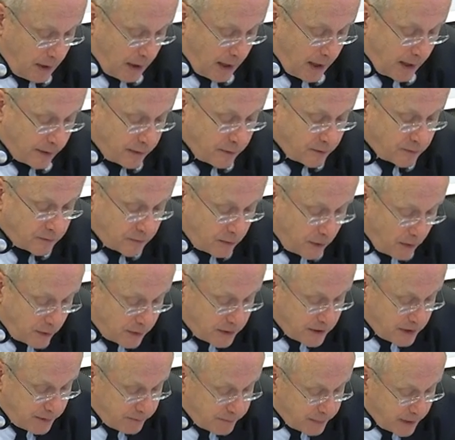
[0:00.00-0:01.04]
And a strong
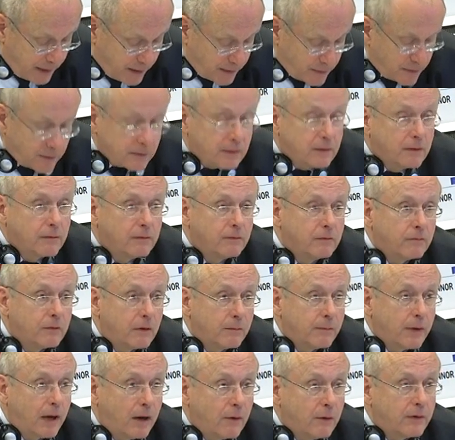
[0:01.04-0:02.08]
debate
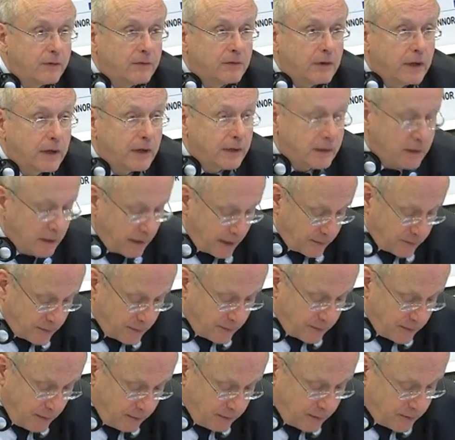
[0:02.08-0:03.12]
from our side as a
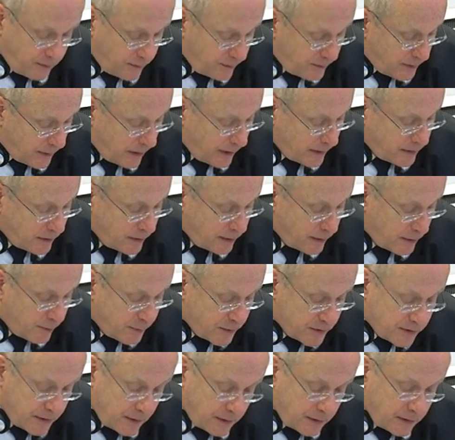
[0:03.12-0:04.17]
civil society
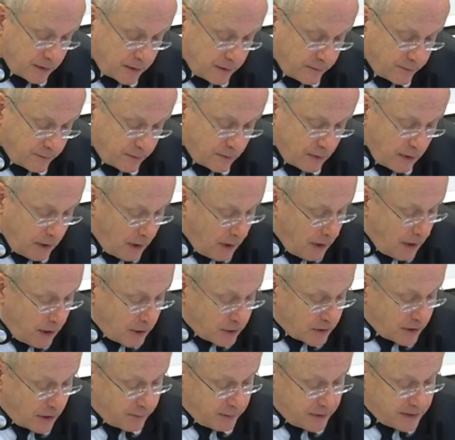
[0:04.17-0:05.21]
representatives
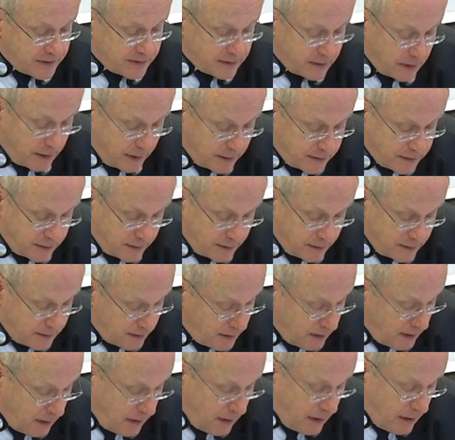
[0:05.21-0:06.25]
shall be started
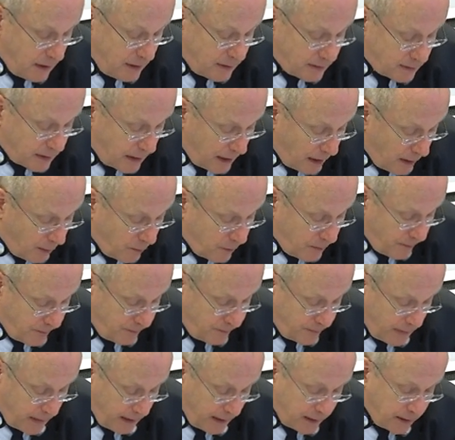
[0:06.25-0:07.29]
now
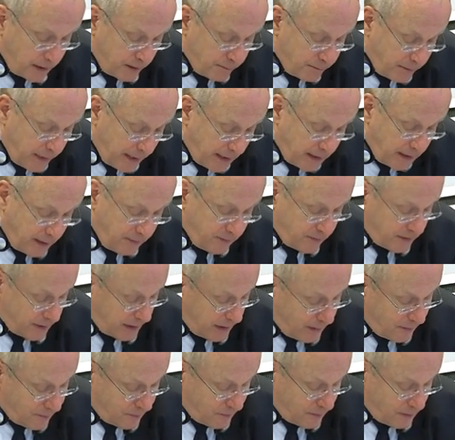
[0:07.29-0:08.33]
and in many
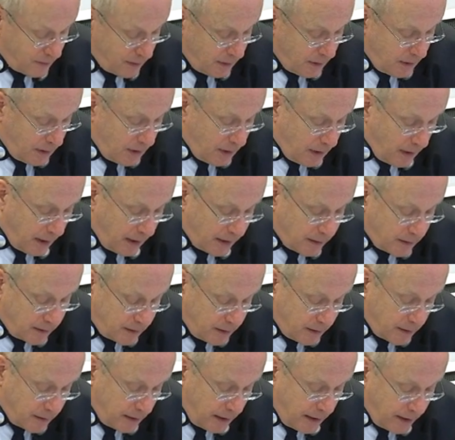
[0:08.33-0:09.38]
states and
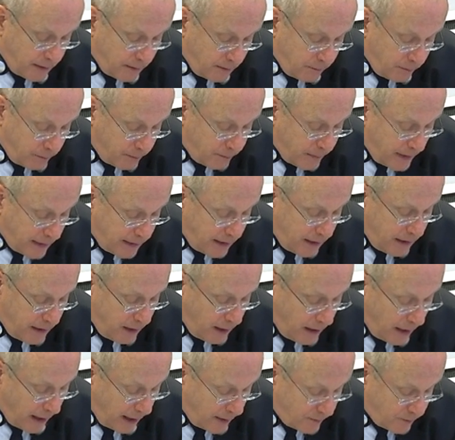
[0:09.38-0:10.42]
in many
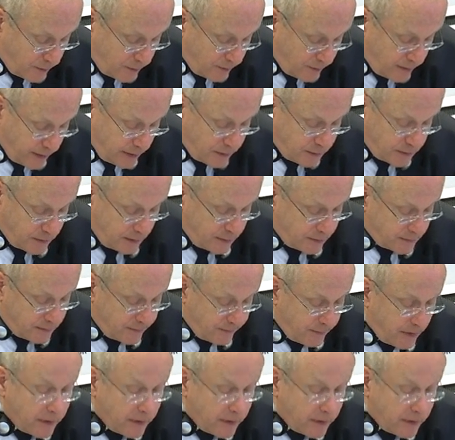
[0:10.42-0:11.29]
associations.